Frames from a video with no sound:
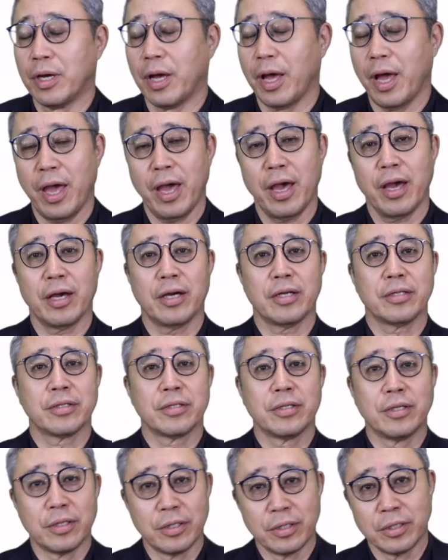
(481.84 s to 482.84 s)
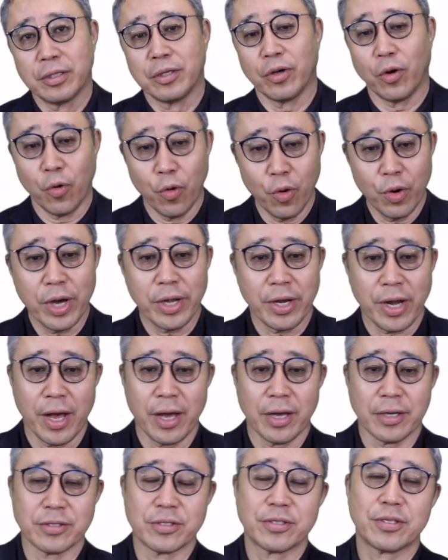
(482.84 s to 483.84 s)
and
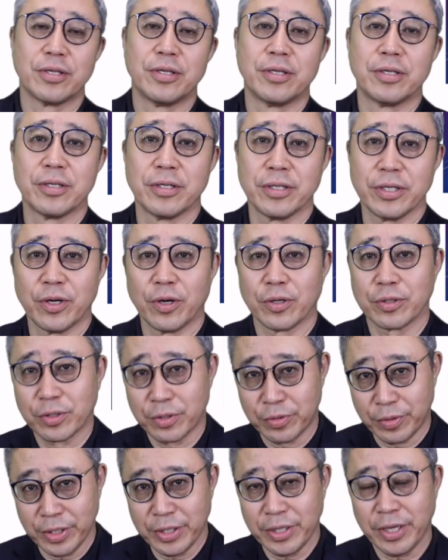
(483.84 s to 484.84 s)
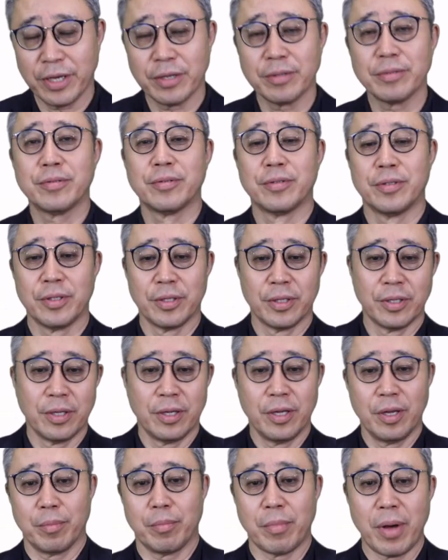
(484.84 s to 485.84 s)
organized, cleaning
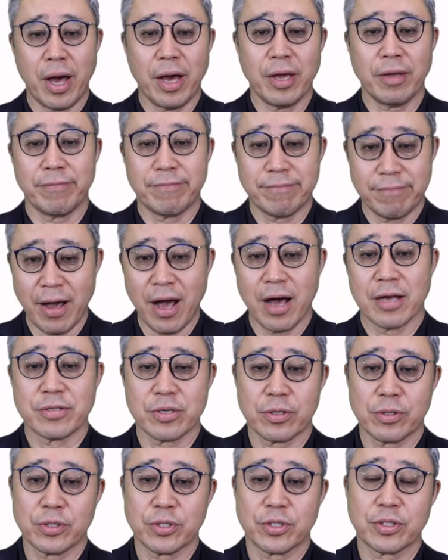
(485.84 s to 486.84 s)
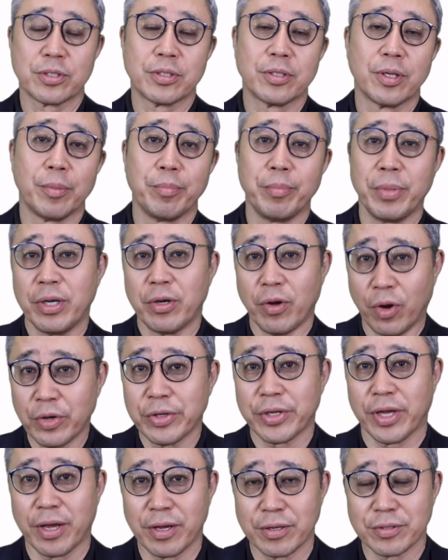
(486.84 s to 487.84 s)
my father's
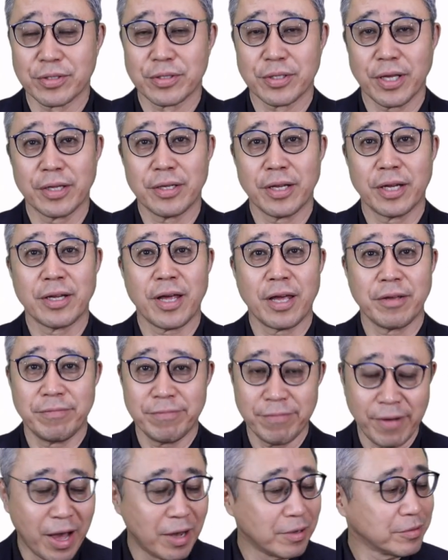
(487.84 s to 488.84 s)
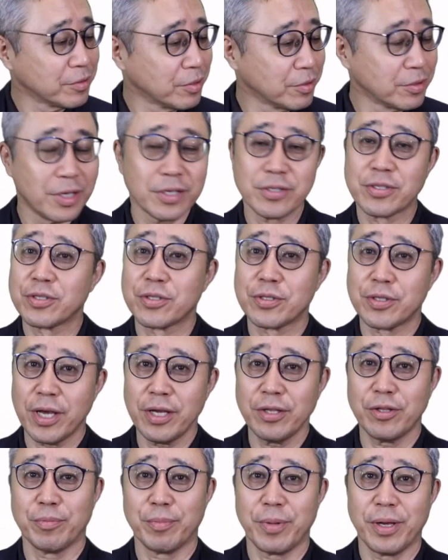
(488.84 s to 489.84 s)
belongings. And then I found this
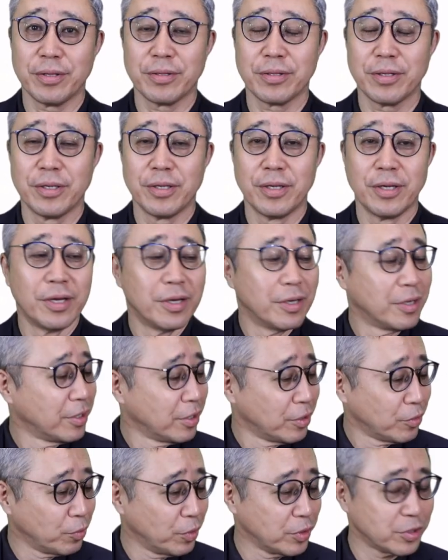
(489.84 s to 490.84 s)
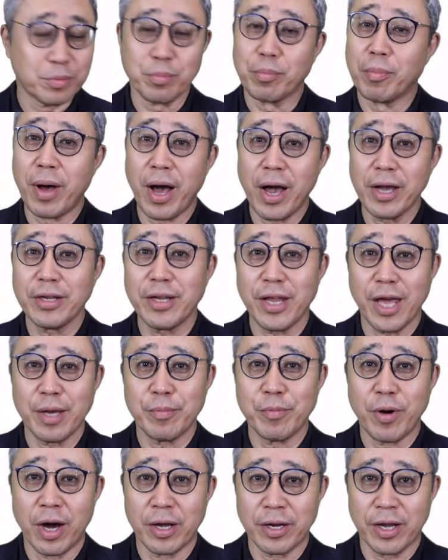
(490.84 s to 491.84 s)
statement with my
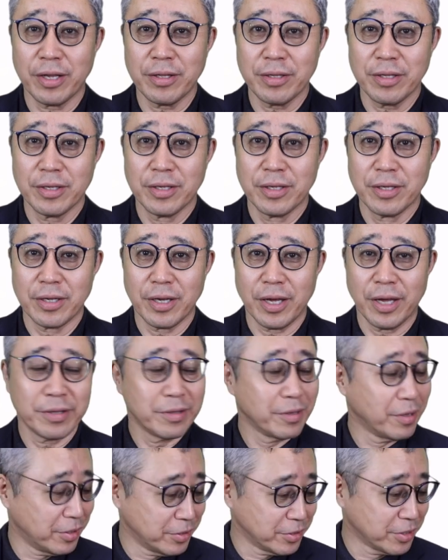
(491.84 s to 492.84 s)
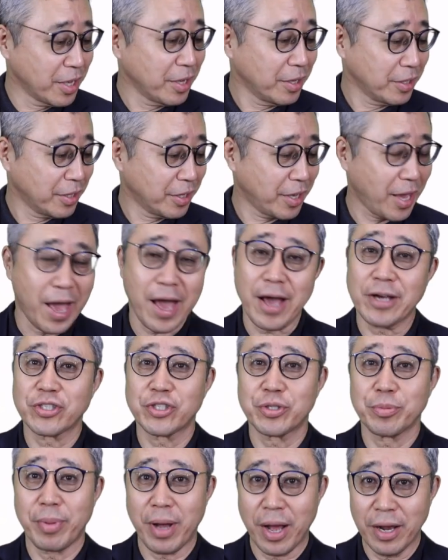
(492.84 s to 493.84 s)
name on it, and there is a
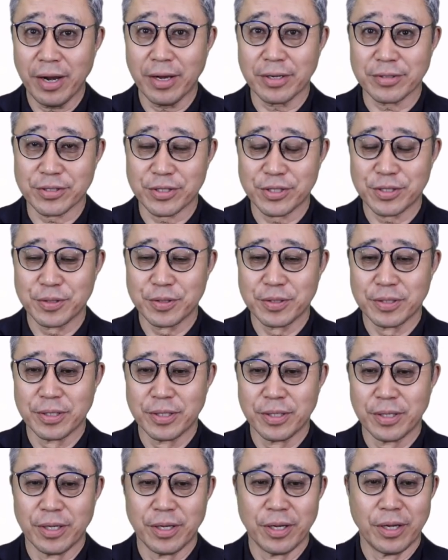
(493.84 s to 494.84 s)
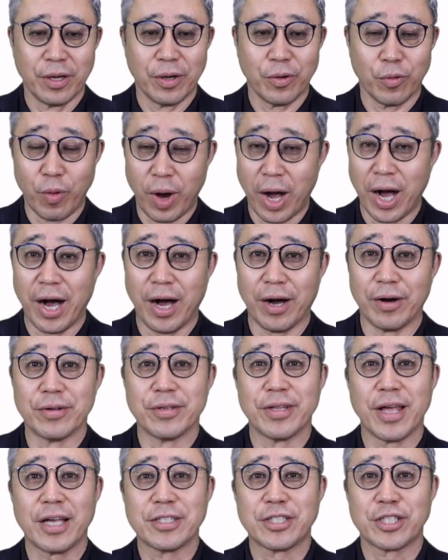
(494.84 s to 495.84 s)
cash balance. Wow,
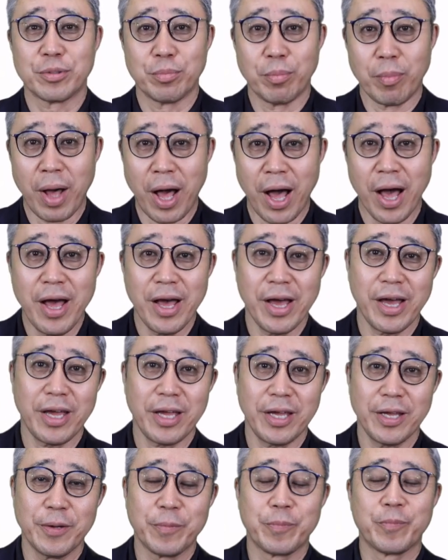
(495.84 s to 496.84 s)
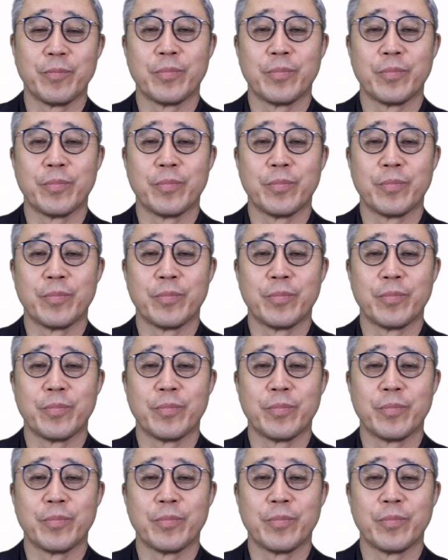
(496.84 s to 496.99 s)
that's under